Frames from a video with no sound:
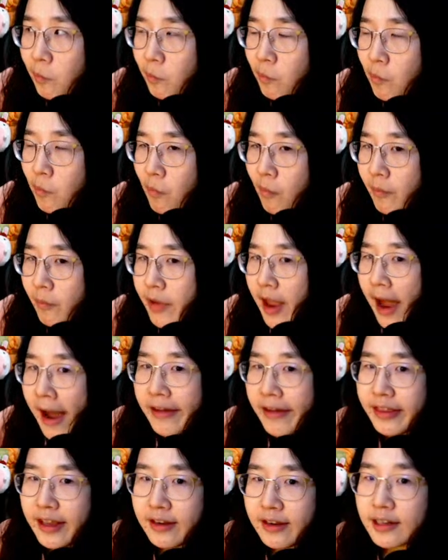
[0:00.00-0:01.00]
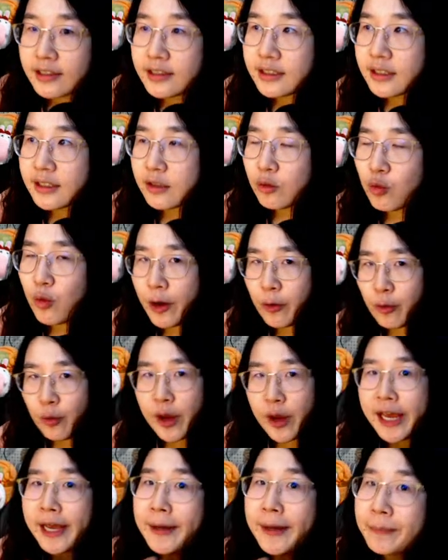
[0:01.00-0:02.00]
Yeah, I think that's one
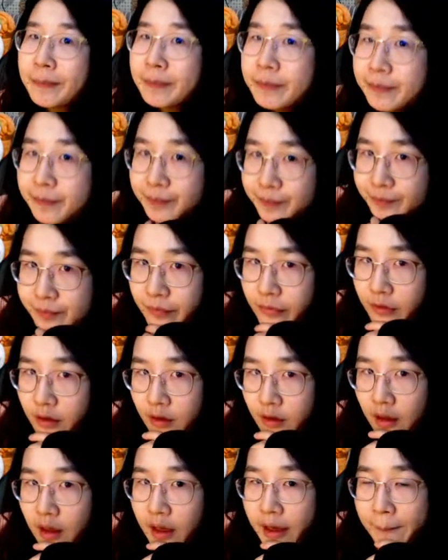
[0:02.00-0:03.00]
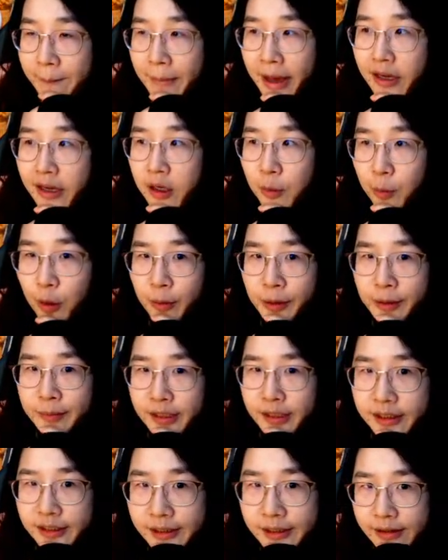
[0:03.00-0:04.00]
way. But the problem
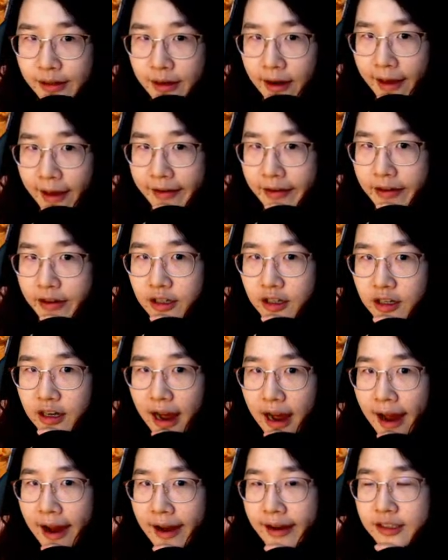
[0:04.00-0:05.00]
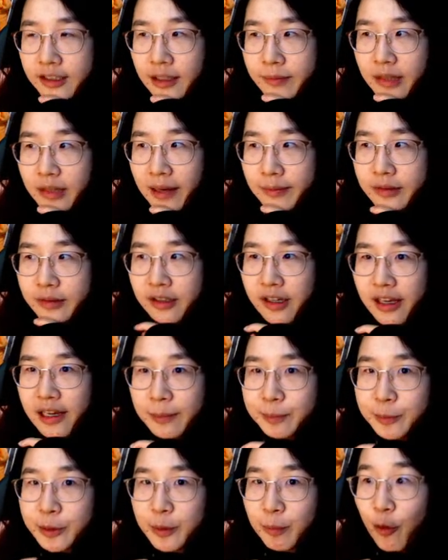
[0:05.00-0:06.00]
is like her eye sometimes
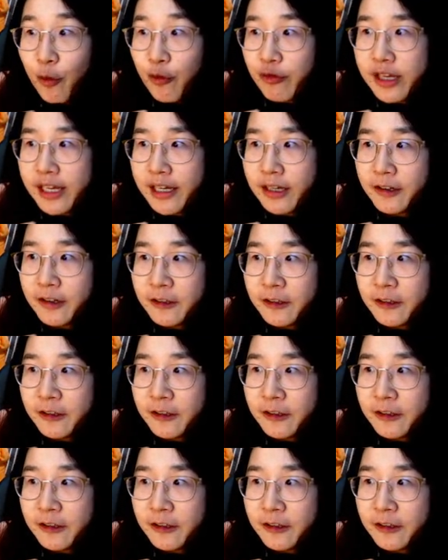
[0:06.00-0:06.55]
keeps moving